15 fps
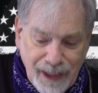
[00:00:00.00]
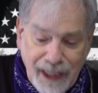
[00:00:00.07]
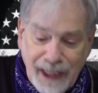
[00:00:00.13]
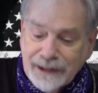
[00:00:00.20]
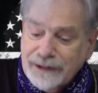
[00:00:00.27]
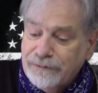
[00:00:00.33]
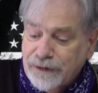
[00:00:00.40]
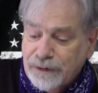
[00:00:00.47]

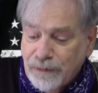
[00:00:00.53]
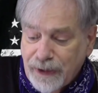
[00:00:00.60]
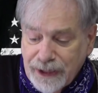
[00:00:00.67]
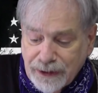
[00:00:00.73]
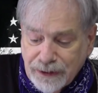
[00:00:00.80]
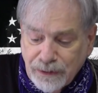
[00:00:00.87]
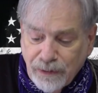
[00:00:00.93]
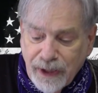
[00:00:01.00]
As of
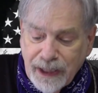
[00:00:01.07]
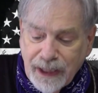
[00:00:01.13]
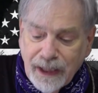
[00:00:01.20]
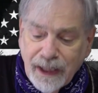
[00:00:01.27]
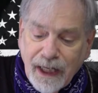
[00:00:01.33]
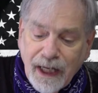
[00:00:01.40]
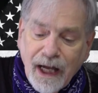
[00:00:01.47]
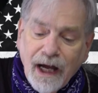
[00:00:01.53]

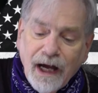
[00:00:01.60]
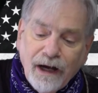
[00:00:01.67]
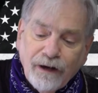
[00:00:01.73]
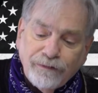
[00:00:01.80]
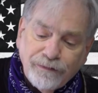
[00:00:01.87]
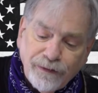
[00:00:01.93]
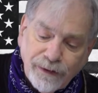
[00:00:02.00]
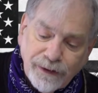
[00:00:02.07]
2020,
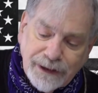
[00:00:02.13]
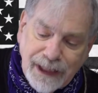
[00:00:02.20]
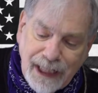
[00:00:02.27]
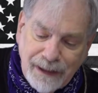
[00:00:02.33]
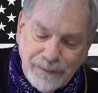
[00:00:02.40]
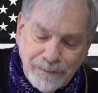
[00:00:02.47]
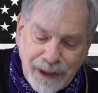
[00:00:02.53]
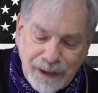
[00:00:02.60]
a
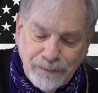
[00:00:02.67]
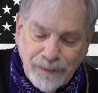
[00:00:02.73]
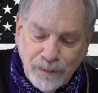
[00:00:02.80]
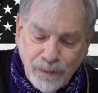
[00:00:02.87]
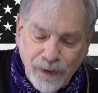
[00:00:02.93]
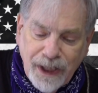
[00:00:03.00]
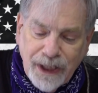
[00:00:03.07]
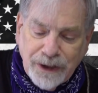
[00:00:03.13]
full-time
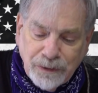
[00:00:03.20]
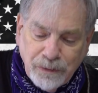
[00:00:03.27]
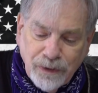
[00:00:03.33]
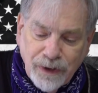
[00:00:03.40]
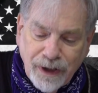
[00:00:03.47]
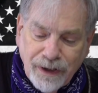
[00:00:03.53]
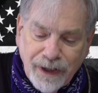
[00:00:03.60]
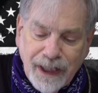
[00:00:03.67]
minimum wage
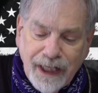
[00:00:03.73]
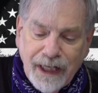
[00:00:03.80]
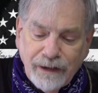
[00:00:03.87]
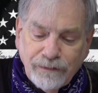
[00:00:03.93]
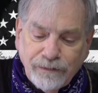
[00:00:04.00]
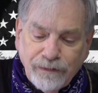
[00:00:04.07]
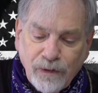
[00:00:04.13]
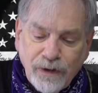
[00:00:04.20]
worker
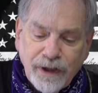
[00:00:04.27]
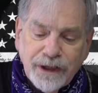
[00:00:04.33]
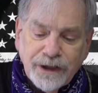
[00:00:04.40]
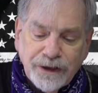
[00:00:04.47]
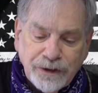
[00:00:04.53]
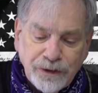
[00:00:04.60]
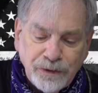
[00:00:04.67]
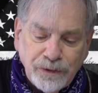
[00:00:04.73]
can't afford a
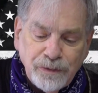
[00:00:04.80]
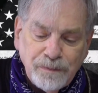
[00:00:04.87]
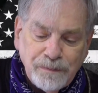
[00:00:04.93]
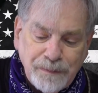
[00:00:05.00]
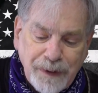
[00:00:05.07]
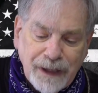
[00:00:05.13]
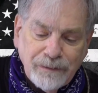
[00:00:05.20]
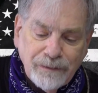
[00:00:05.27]

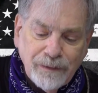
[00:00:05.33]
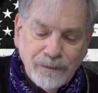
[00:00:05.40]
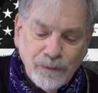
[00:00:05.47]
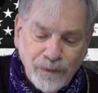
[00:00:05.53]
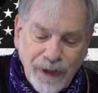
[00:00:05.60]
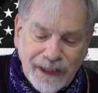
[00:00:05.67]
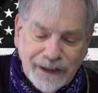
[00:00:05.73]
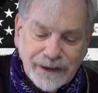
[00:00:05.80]

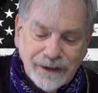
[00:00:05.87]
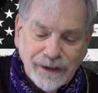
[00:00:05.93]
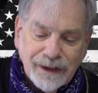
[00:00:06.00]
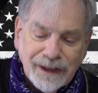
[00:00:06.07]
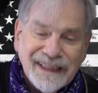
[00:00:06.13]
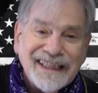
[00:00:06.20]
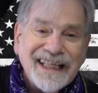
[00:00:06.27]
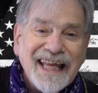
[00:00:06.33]
two-bedroom
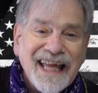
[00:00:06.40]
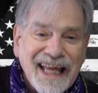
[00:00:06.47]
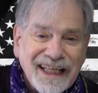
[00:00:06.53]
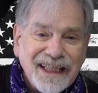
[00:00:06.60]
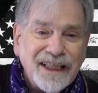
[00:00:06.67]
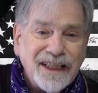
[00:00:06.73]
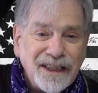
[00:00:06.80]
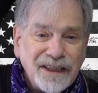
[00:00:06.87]
rental in
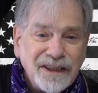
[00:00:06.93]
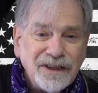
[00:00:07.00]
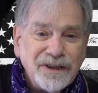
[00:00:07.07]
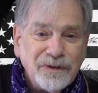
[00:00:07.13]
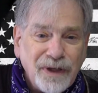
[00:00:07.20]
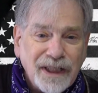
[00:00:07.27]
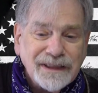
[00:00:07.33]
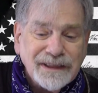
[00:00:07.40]
any
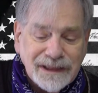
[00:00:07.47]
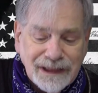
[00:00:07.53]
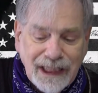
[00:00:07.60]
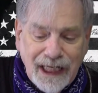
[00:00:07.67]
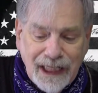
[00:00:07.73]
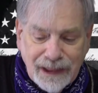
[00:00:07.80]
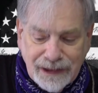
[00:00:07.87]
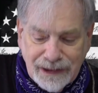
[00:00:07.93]
U.S.
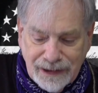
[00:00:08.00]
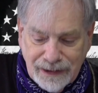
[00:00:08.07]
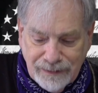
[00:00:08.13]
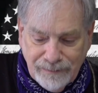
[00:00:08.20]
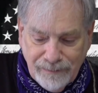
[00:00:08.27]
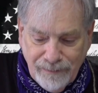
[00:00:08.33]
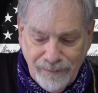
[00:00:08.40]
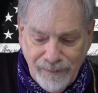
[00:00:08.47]
state.
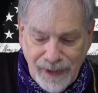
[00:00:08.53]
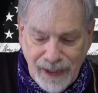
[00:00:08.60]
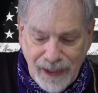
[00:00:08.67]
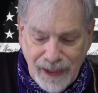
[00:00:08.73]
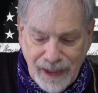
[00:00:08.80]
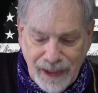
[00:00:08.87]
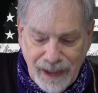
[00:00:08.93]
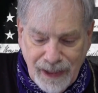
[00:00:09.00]

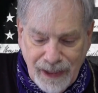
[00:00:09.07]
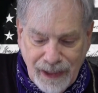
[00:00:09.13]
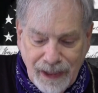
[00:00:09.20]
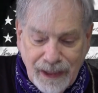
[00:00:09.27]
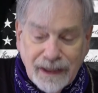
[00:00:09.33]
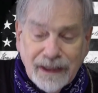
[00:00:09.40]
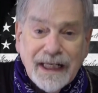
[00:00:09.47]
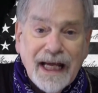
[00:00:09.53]

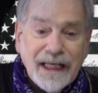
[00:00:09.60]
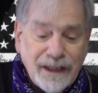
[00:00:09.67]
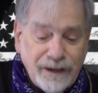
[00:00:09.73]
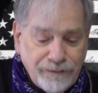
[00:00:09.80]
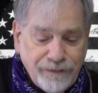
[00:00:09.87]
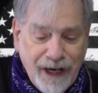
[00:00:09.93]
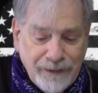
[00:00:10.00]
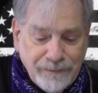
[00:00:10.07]
In
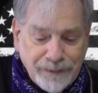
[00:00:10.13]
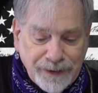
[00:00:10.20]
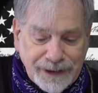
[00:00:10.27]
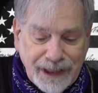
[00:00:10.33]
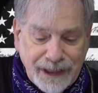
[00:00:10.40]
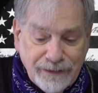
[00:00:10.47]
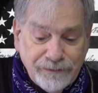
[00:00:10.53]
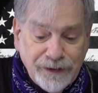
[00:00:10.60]

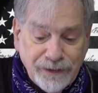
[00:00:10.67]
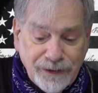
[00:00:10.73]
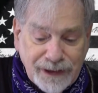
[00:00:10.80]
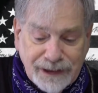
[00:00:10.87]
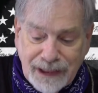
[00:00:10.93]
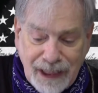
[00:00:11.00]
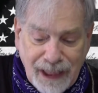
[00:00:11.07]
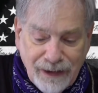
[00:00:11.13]
95% of
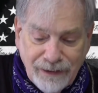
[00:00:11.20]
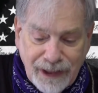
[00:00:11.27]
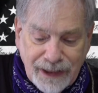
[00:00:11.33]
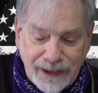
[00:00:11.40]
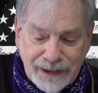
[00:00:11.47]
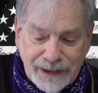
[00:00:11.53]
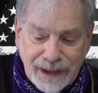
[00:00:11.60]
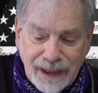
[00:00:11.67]
U.S.
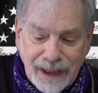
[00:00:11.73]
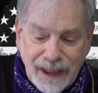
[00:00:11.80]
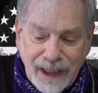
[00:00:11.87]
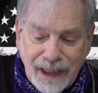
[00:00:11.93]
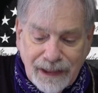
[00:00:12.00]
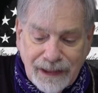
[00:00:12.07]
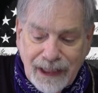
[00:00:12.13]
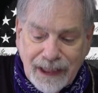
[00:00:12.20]
counties,
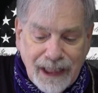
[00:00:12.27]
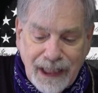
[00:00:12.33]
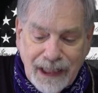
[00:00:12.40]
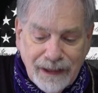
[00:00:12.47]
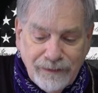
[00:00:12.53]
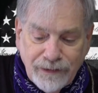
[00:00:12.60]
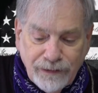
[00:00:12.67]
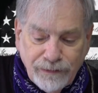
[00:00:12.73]
they
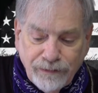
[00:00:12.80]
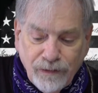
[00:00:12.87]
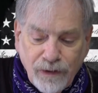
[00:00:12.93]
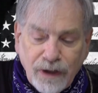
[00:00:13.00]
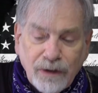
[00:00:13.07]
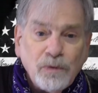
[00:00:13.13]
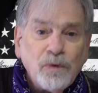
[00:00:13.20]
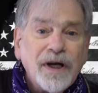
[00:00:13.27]
can't even
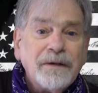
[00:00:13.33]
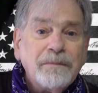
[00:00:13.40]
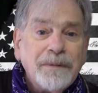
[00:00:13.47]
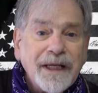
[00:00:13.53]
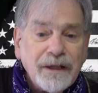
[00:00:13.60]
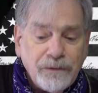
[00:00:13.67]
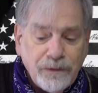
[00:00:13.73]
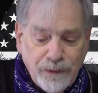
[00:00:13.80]
afford a
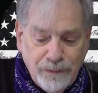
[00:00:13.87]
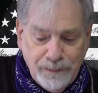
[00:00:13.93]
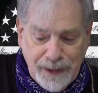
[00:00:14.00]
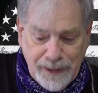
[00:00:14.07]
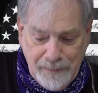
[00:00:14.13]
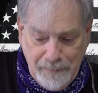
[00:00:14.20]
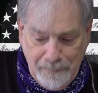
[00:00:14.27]
one-bedroom.